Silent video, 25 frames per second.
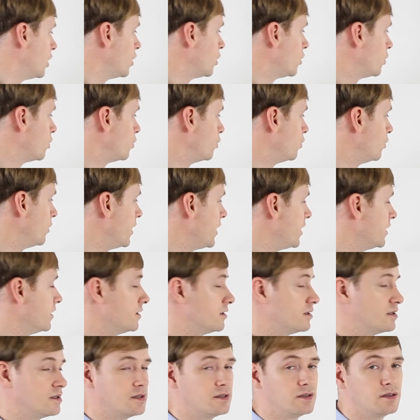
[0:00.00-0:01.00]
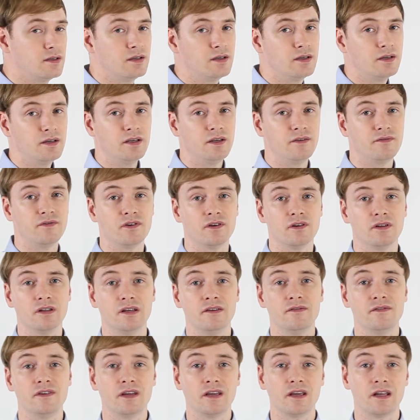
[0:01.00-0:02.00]
Rent. If you're
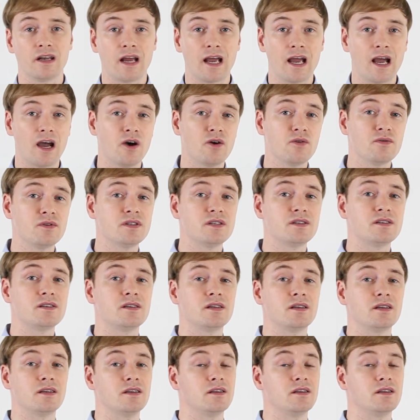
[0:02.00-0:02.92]
living in a house,